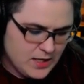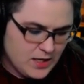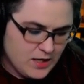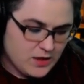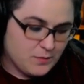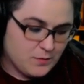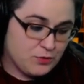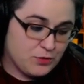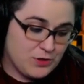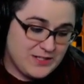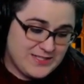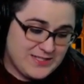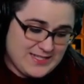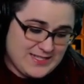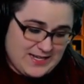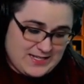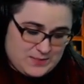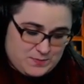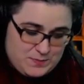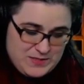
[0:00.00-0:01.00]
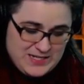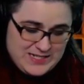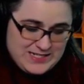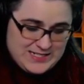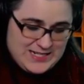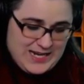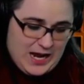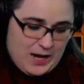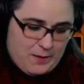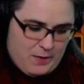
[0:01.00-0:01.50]
The princess,
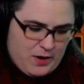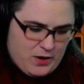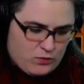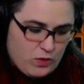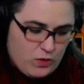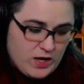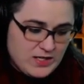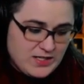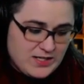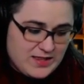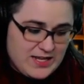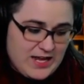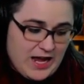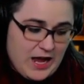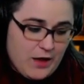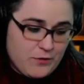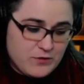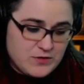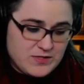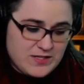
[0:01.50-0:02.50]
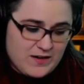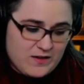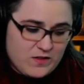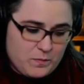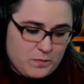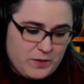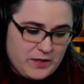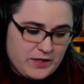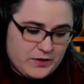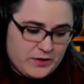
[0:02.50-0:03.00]
meantime, had run to the other side of the
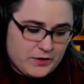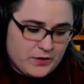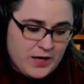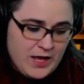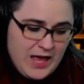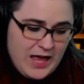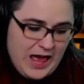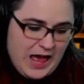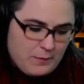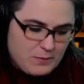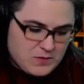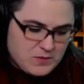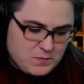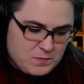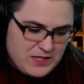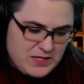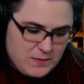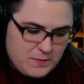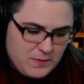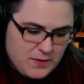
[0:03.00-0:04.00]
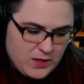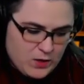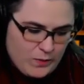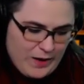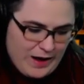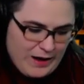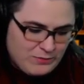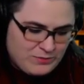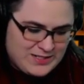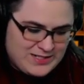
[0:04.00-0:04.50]
pillar and was peeping
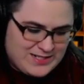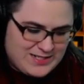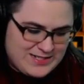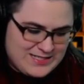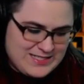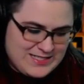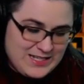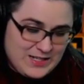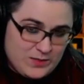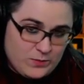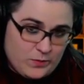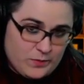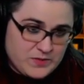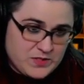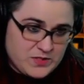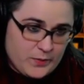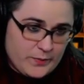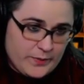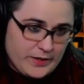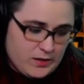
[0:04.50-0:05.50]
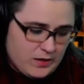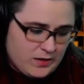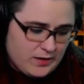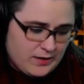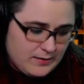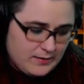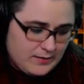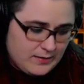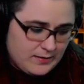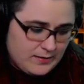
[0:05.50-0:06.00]
around it to see what was going
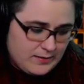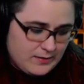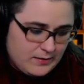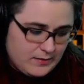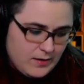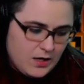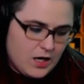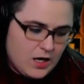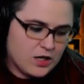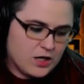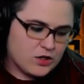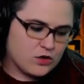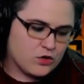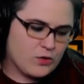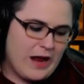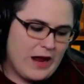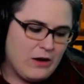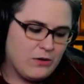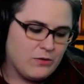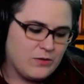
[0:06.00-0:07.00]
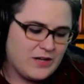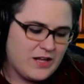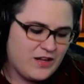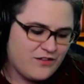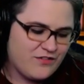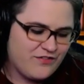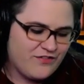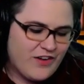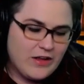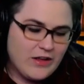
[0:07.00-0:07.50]
on. A crowd had
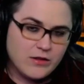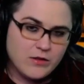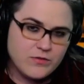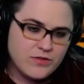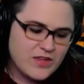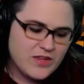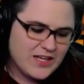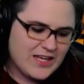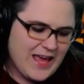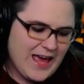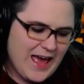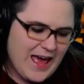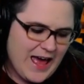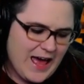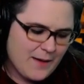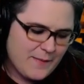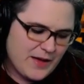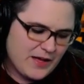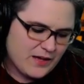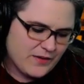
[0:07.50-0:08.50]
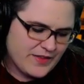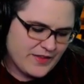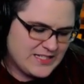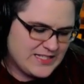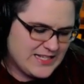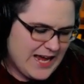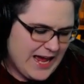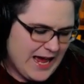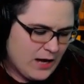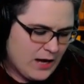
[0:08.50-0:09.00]
followed the cab out of the
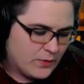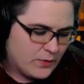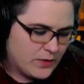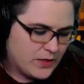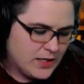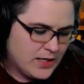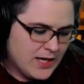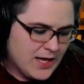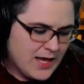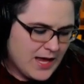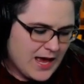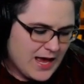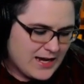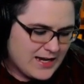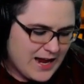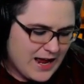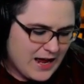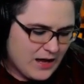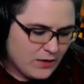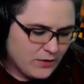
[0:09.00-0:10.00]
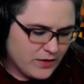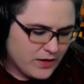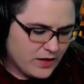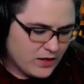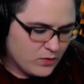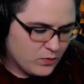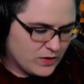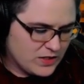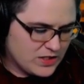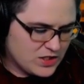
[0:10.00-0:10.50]
town, and now they
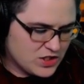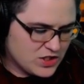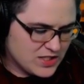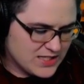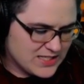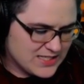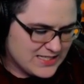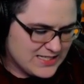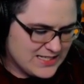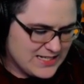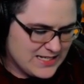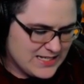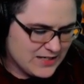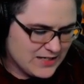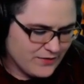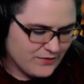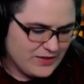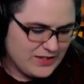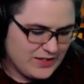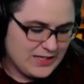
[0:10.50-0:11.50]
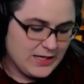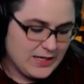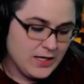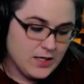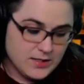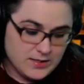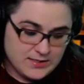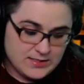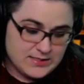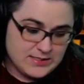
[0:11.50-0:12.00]
reached the scene of the
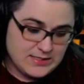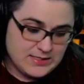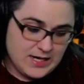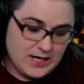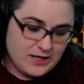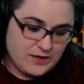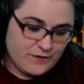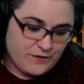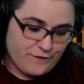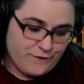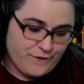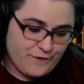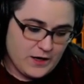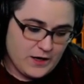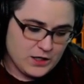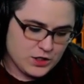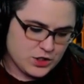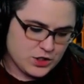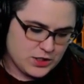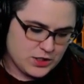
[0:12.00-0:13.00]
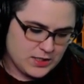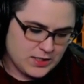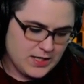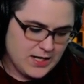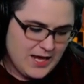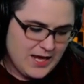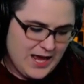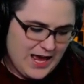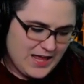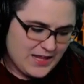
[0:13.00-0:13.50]
state function,
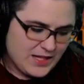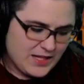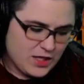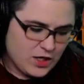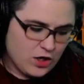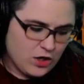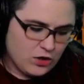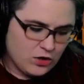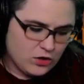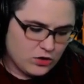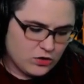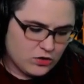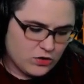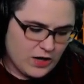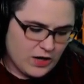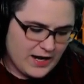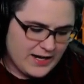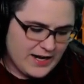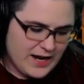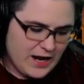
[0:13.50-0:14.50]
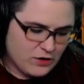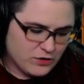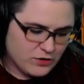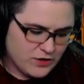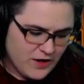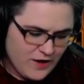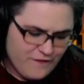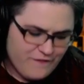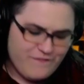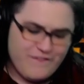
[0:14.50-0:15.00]
and they all cried out,
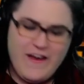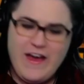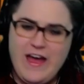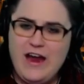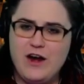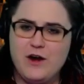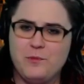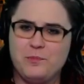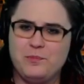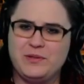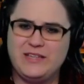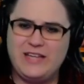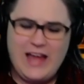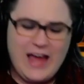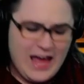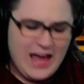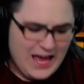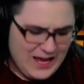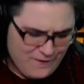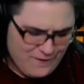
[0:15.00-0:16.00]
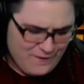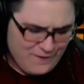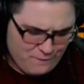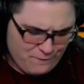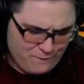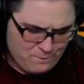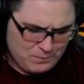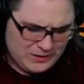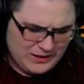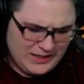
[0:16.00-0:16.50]
"Fair play,
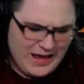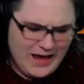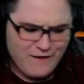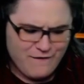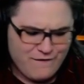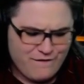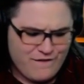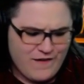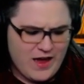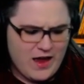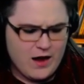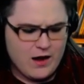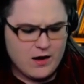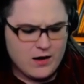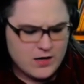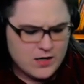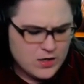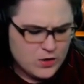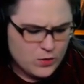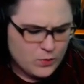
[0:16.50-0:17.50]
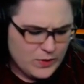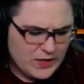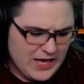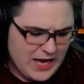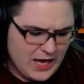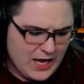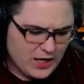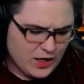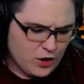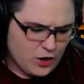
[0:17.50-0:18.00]
play fair! We
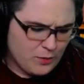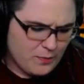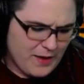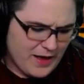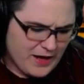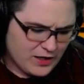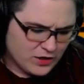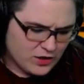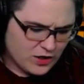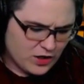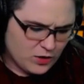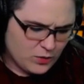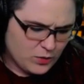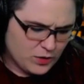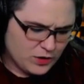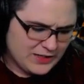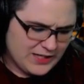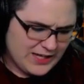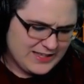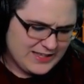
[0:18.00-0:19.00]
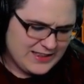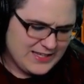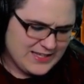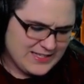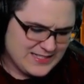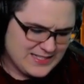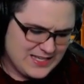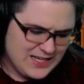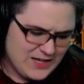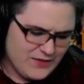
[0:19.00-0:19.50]
can't go back on our word like this.
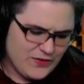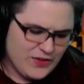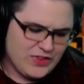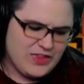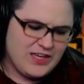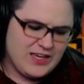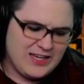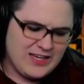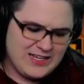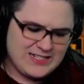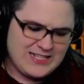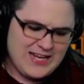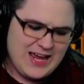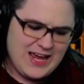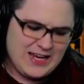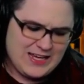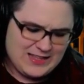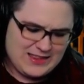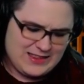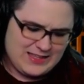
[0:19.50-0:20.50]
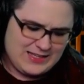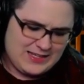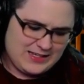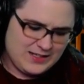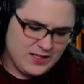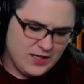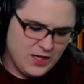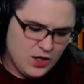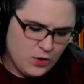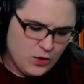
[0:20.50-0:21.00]
Give a thing and take a
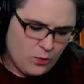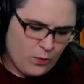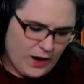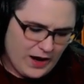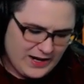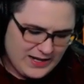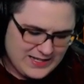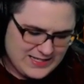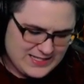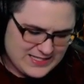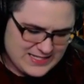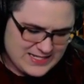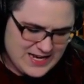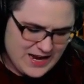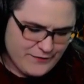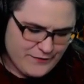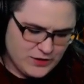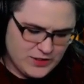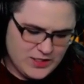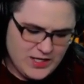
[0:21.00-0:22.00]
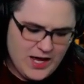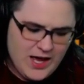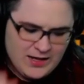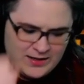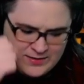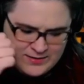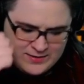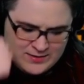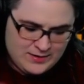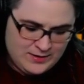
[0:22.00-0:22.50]
thing. Why, it's never
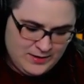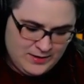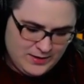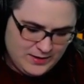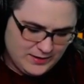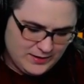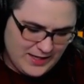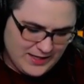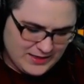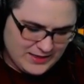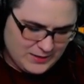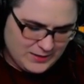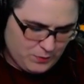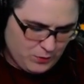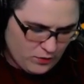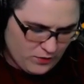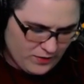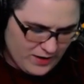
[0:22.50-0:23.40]
done. Let the poor